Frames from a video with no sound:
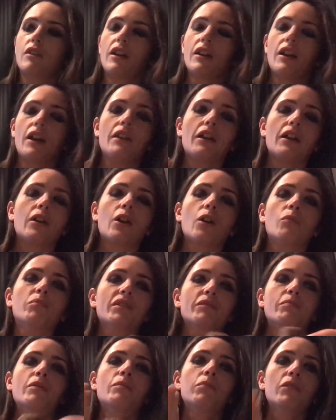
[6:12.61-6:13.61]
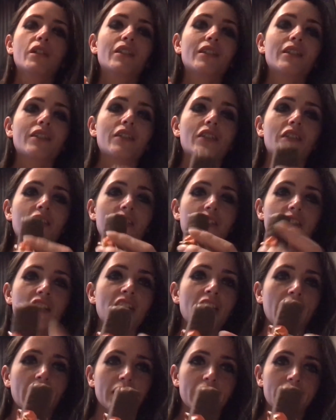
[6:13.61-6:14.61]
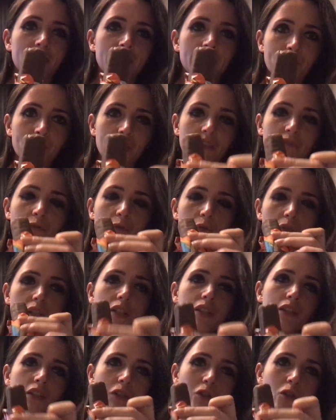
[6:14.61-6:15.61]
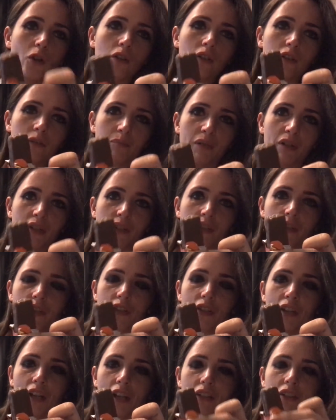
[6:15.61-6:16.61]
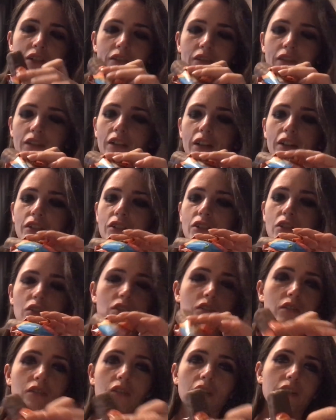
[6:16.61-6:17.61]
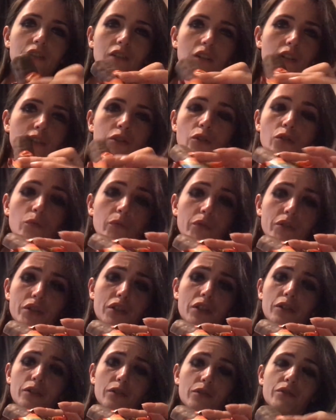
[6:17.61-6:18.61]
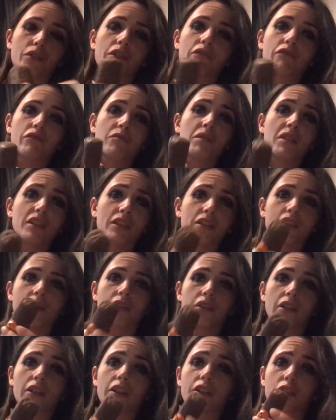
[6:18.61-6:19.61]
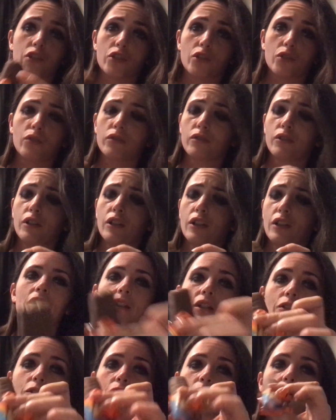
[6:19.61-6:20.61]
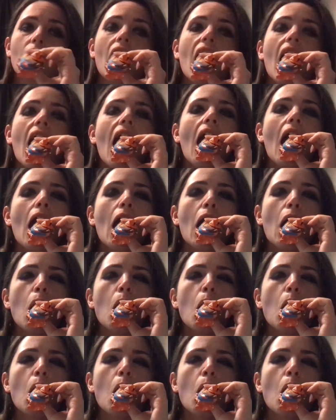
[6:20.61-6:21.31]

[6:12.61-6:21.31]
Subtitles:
I can't believe people eat this as a snack. If you're eating chocolate bars as snacks, I don't know what to tell you. It's like, for me, this is like a dessert. Here we